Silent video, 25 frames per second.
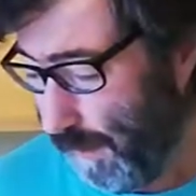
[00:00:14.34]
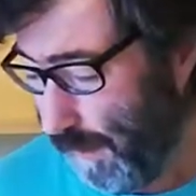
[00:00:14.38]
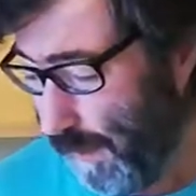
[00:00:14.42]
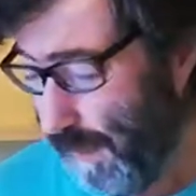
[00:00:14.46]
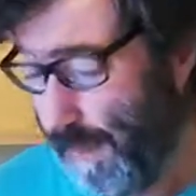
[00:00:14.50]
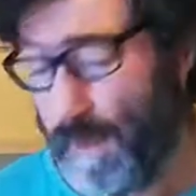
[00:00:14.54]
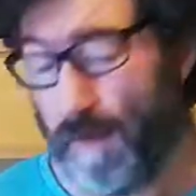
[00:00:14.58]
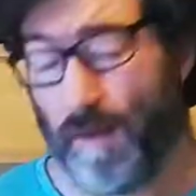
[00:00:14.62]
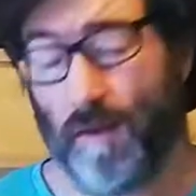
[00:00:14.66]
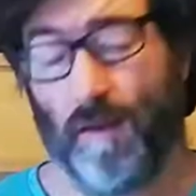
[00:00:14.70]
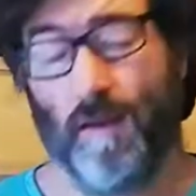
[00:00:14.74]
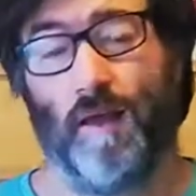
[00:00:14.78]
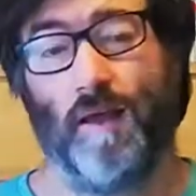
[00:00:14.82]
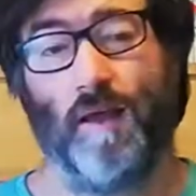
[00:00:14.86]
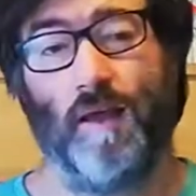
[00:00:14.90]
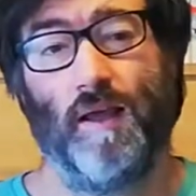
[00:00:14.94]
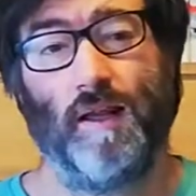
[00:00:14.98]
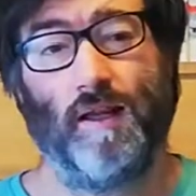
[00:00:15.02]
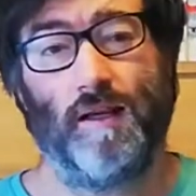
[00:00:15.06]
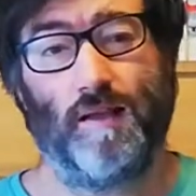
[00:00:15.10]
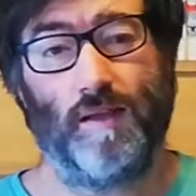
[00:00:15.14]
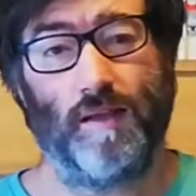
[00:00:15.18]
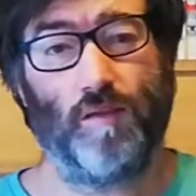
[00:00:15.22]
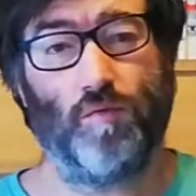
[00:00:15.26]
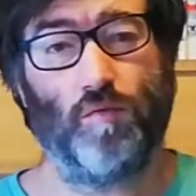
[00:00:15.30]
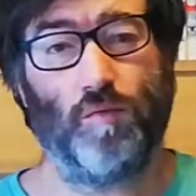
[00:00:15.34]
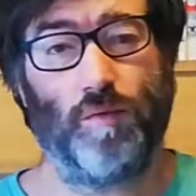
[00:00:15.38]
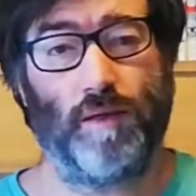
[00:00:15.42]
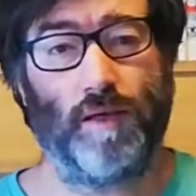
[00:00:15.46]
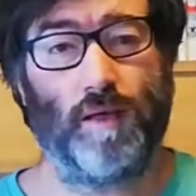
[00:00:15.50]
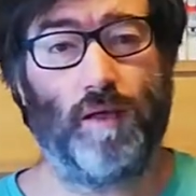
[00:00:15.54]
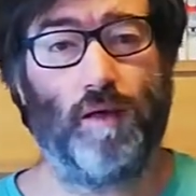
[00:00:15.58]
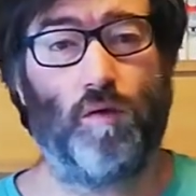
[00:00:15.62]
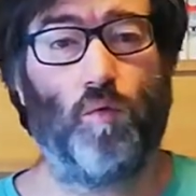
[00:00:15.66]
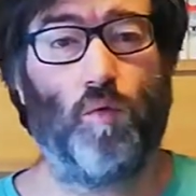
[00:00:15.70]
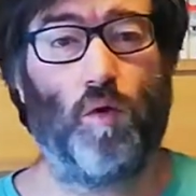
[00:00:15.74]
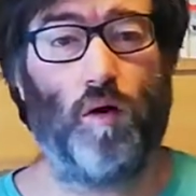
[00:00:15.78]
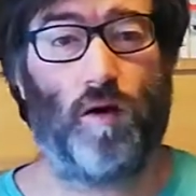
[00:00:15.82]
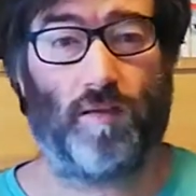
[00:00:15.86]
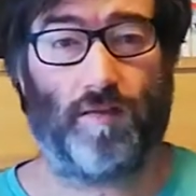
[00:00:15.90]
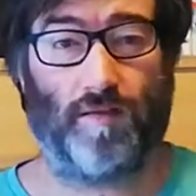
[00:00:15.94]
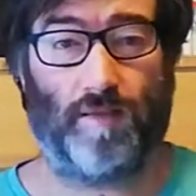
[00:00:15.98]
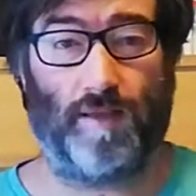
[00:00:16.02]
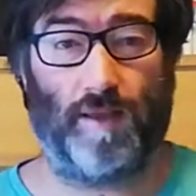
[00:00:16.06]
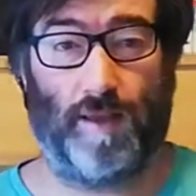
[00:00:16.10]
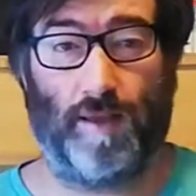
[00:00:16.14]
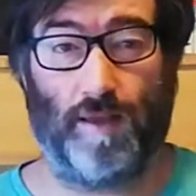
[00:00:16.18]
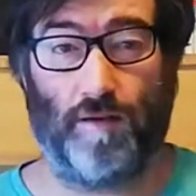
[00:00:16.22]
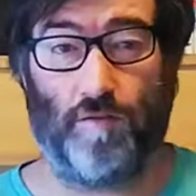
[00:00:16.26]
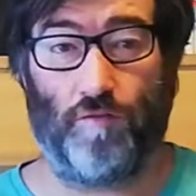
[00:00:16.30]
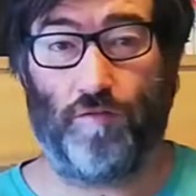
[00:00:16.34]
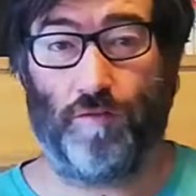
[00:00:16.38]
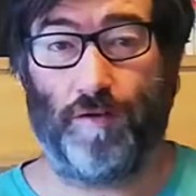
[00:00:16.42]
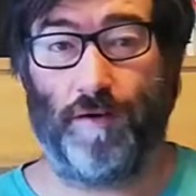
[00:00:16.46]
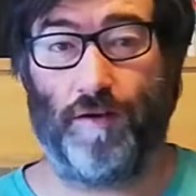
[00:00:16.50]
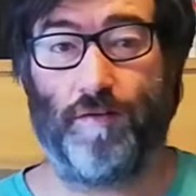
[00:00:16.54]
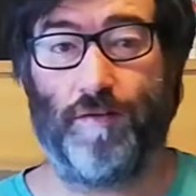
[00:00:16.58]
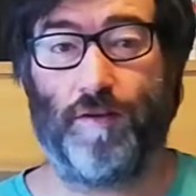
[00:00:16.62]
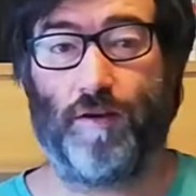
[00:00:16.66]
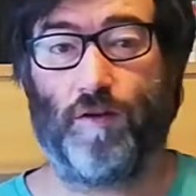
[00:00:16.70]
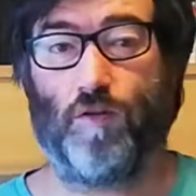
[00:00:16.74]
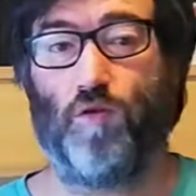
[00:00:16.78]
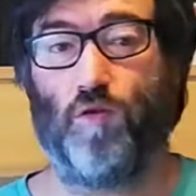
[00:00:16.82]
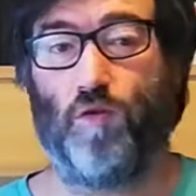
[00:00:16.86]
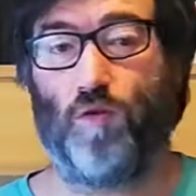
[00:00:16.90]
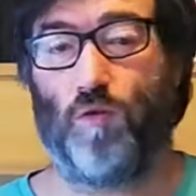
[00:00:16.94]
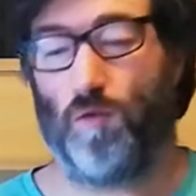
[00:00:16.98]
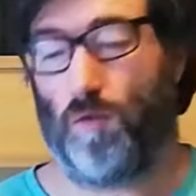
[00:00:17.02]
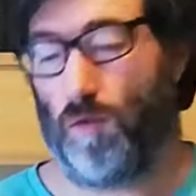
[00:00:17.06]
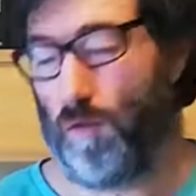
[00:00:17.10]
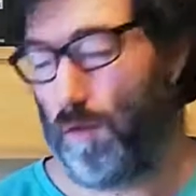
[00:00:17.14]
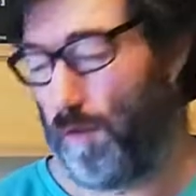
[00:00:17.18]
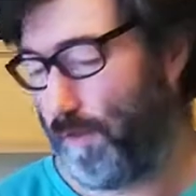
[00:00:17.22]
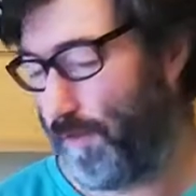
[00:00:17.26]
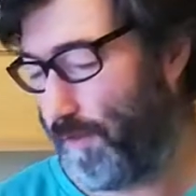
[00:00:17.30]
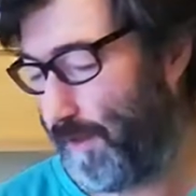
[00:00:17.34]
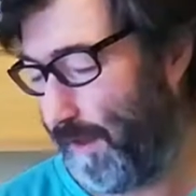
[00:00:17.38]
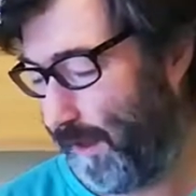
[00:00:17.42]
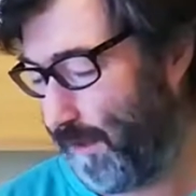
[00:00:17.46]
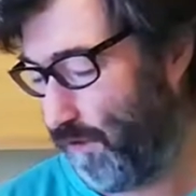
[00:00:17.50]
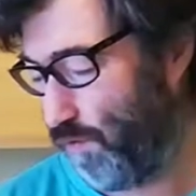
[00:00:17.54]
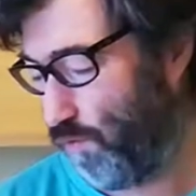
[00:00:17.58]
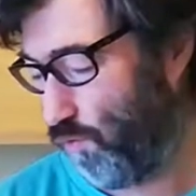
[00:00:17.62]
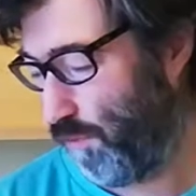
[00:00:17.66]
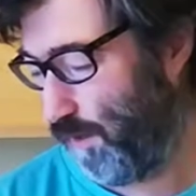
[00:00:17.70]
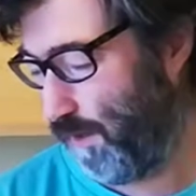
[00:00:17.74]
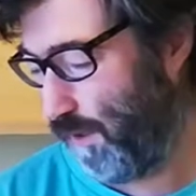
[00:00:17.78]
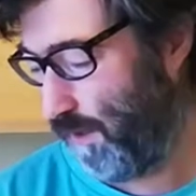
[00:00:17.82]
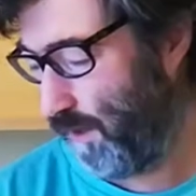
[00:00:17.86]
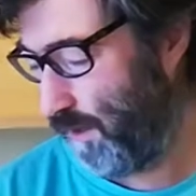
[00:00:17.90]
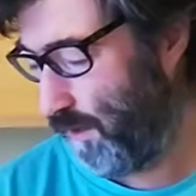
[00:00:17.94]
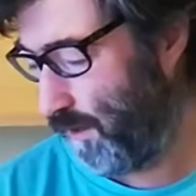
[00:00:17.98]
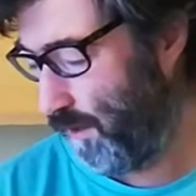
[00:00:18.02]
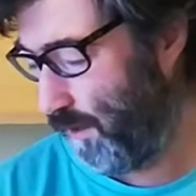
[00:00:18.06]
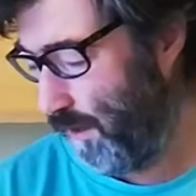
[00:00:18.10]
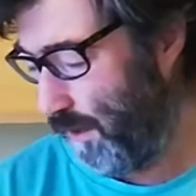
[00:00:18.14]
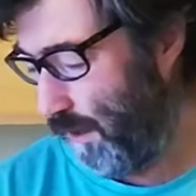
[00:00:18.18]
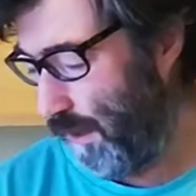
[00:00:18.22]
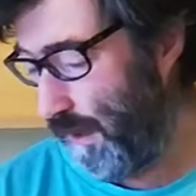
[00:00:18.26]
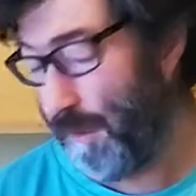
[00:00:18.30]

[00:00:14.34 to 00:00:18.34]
And this week was a very cool, nice week,